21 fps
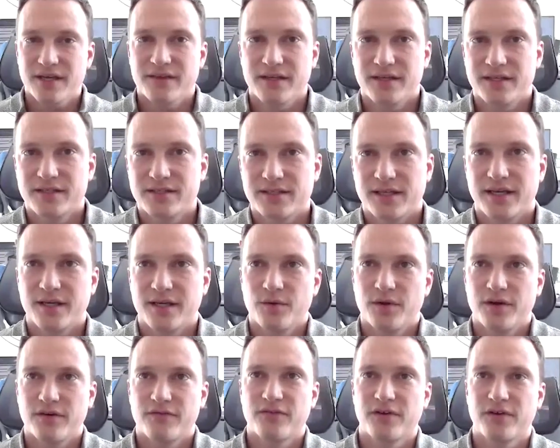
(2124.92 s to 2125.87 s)
I think
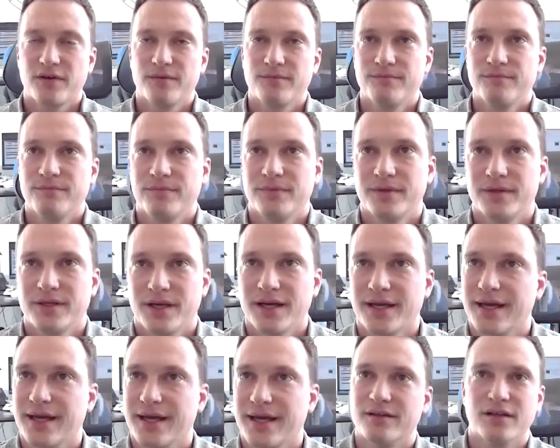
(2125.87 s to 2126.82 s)
anywhere from
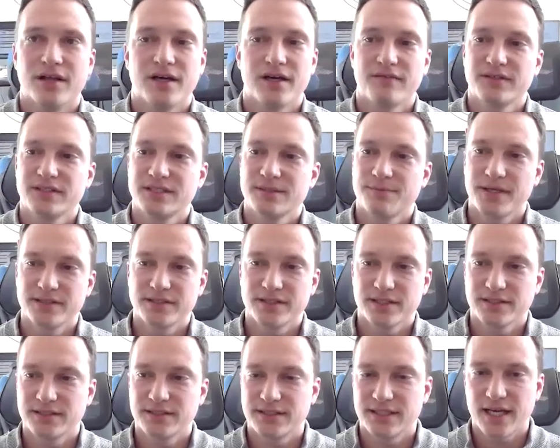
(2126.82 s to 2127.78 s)
again, a lot of it depends
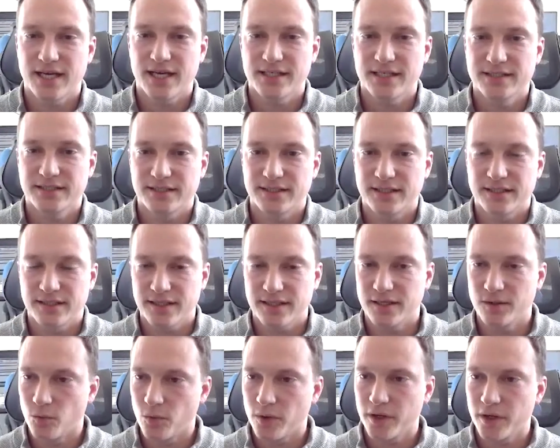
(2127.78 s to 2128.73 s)
on size and
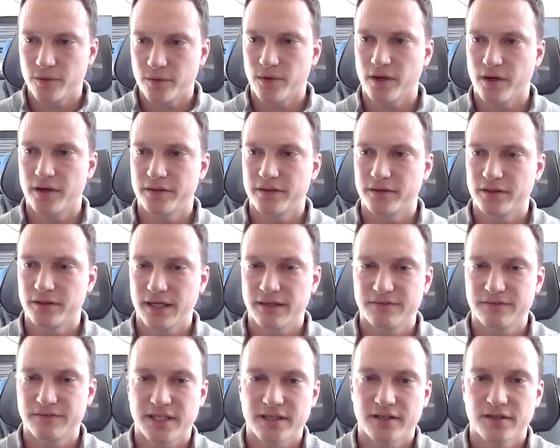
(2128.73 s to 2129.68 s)
and where you are in the
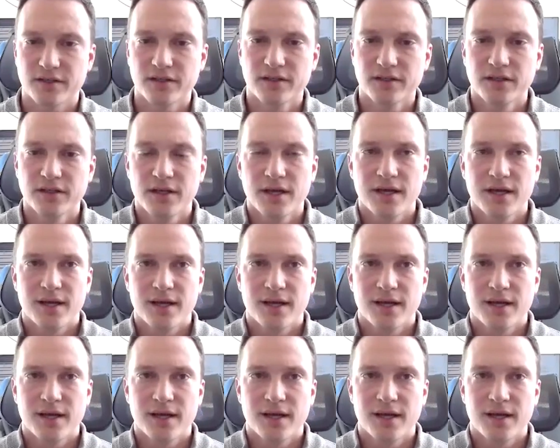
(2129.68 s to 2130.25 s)
life cycle.